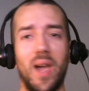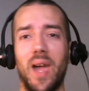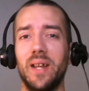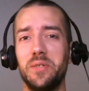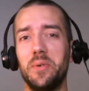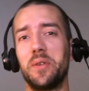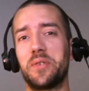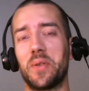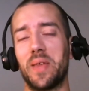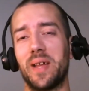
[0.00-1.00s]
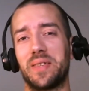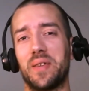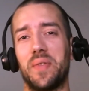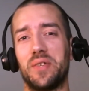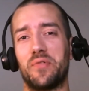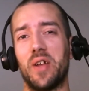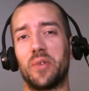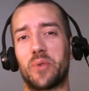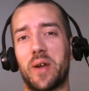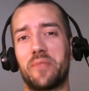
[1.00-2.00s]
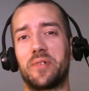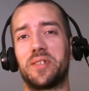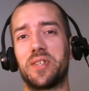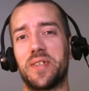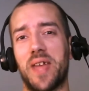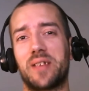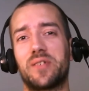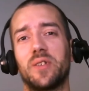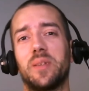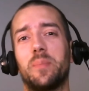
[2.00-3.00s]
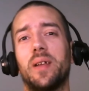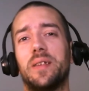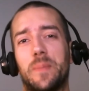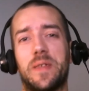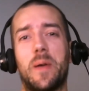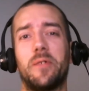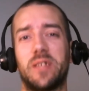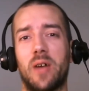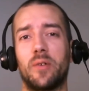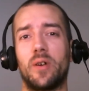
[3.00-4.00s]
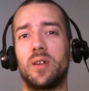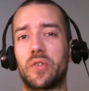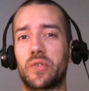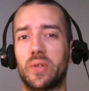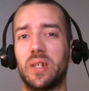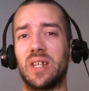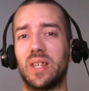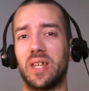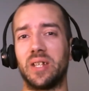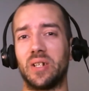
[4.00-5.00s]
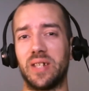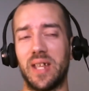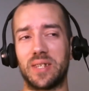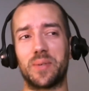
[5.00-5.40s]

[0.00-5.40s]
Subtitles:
And I do also like that these veiled references actually play themselves out on screen at later dates,